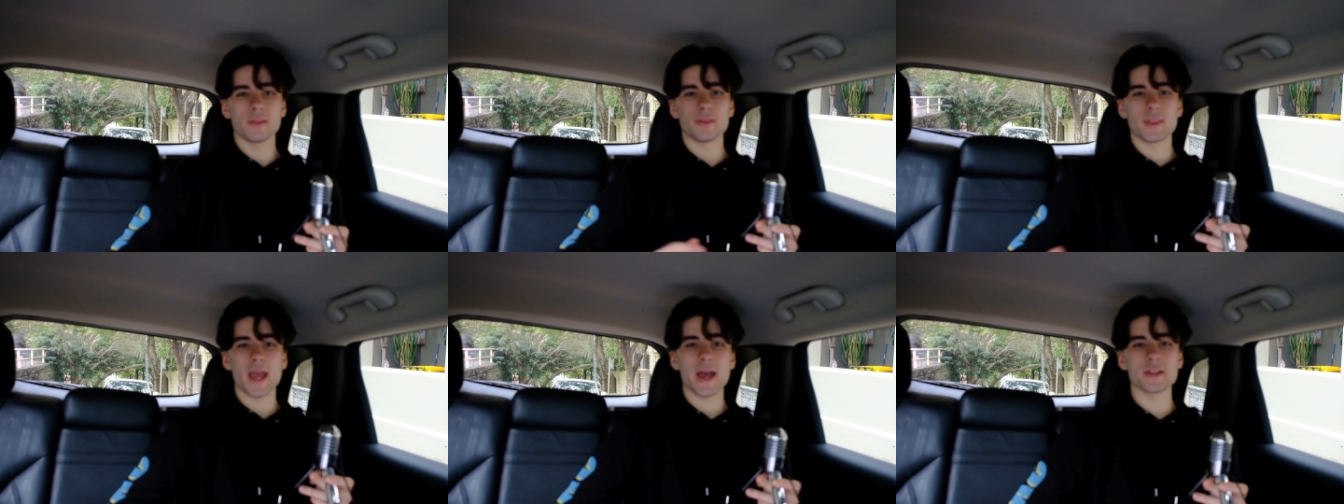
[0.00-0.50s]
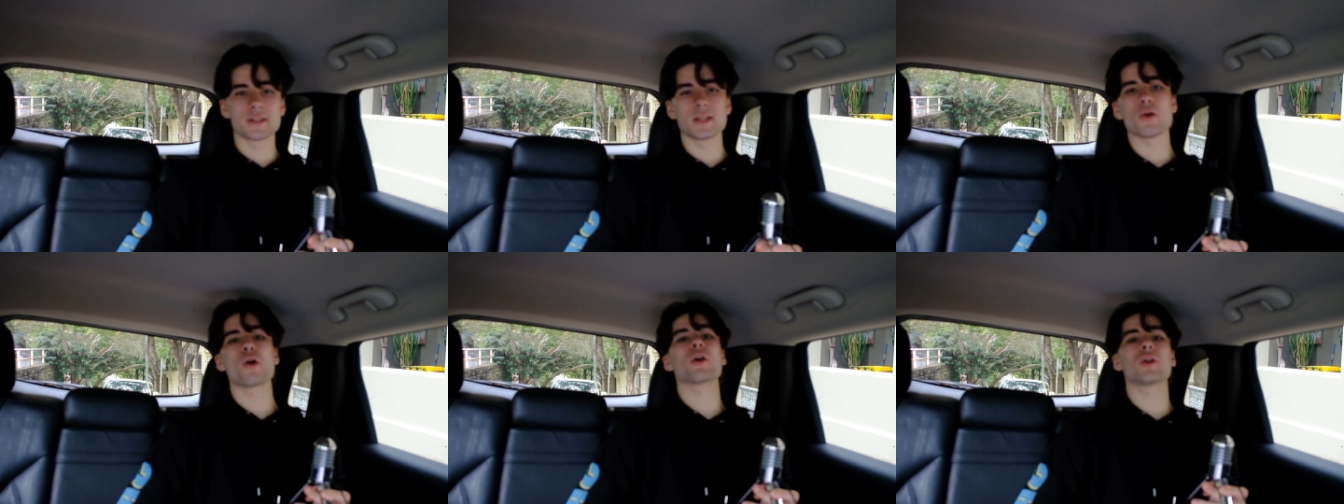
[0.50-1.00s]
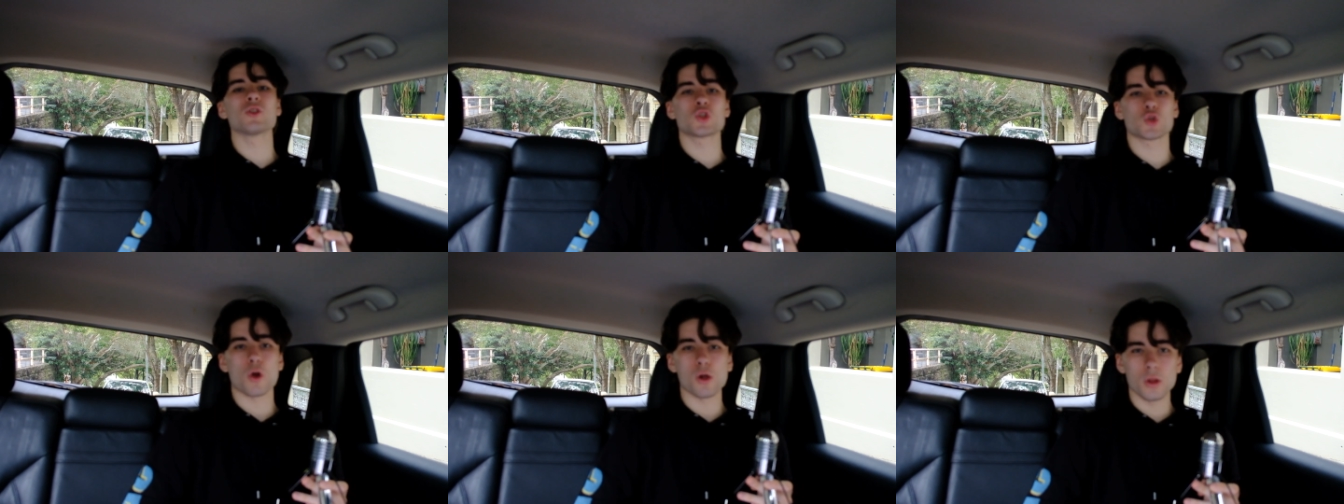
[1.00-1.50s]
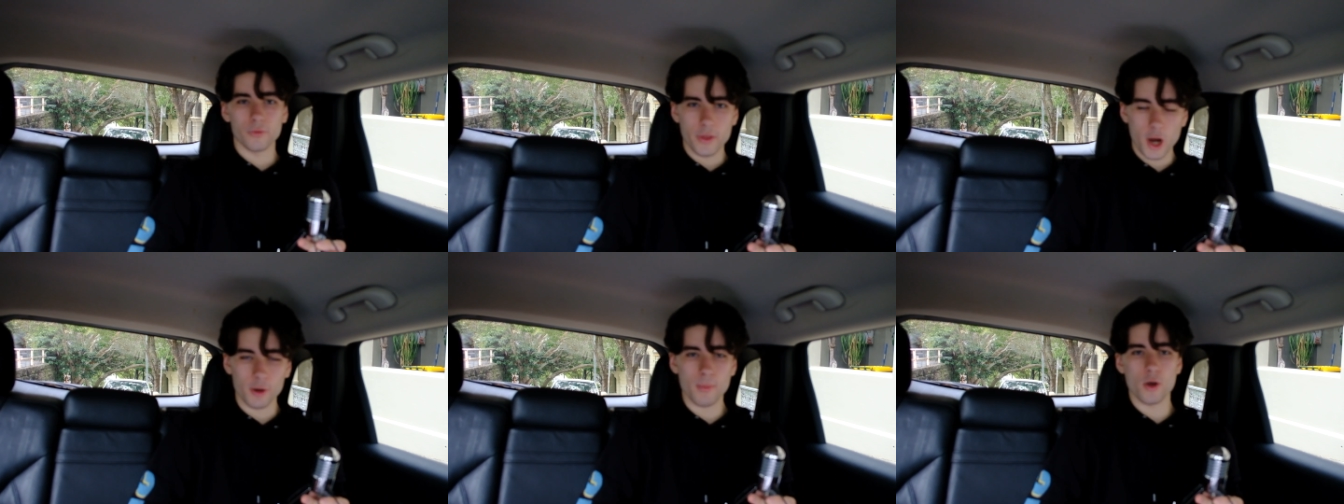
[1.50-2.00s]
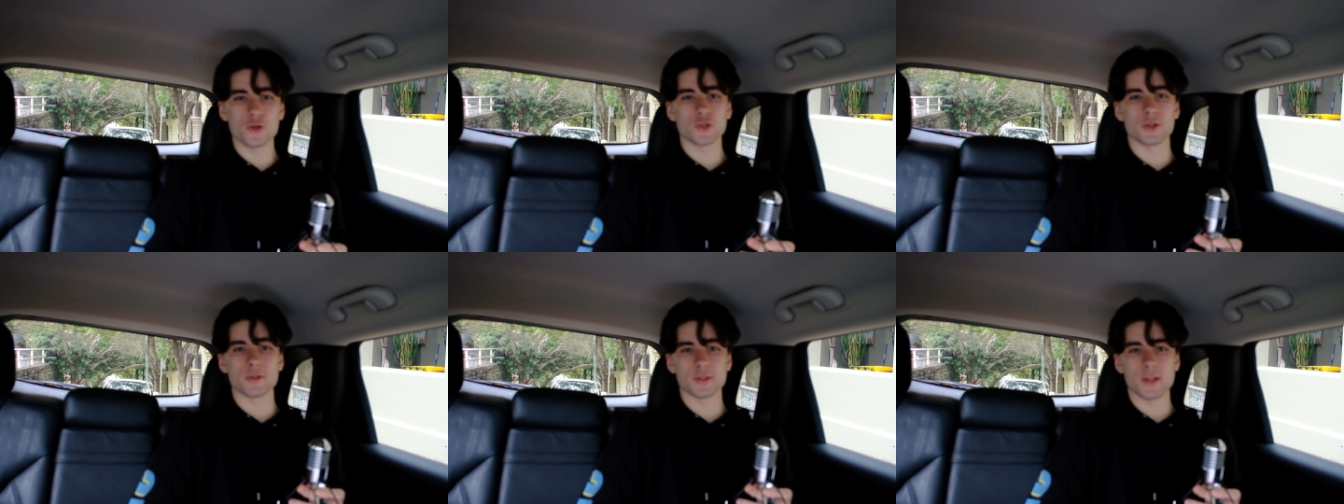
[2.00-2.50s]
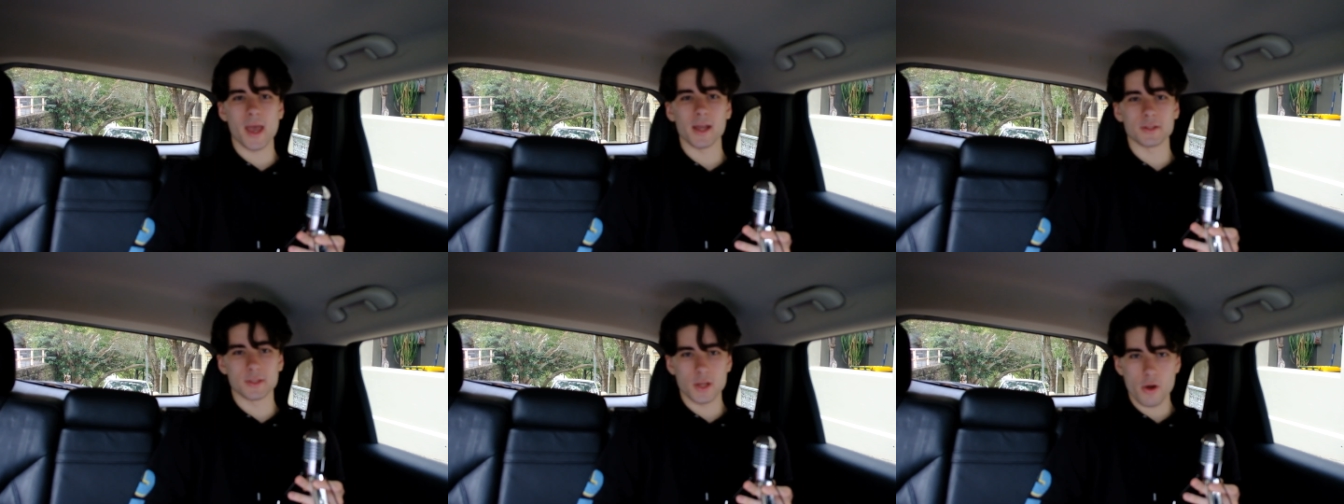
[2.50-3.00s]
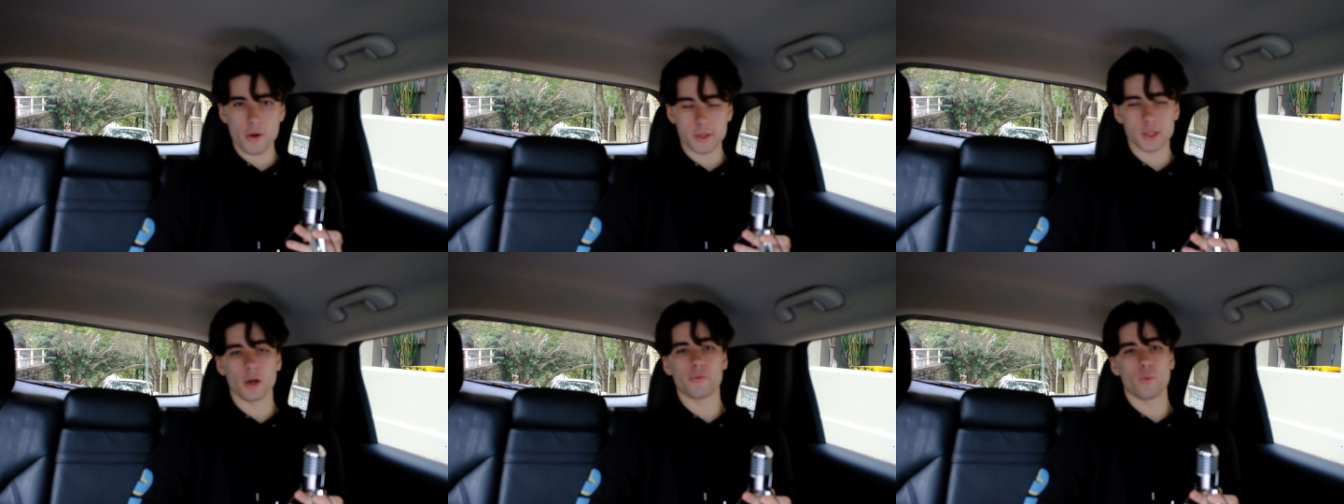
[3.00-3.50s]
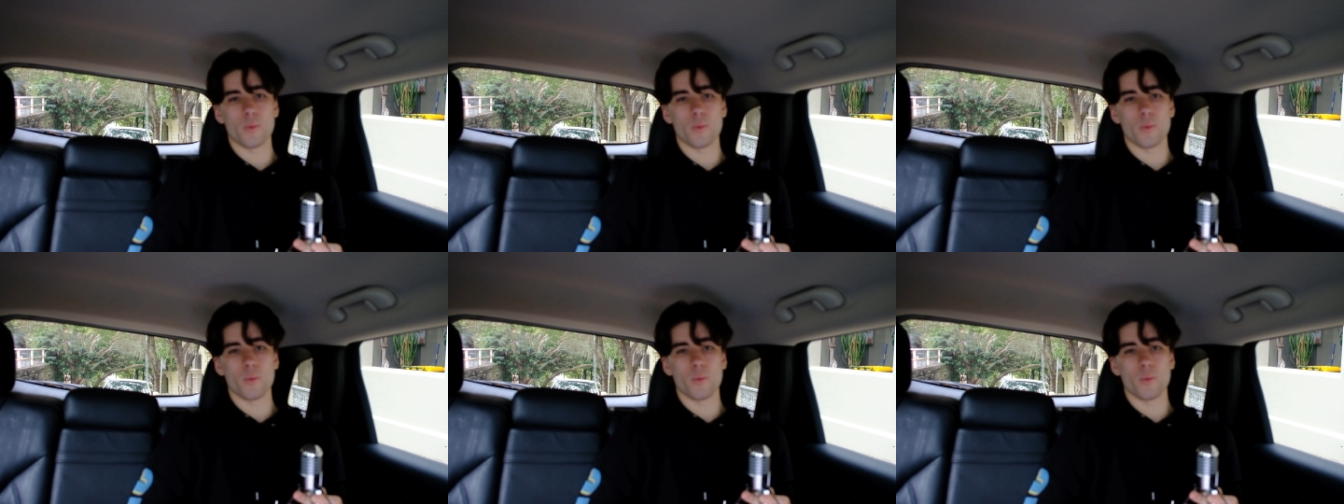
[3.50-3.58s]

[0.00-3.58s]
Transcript: they had zero control of their emotions. They had zero self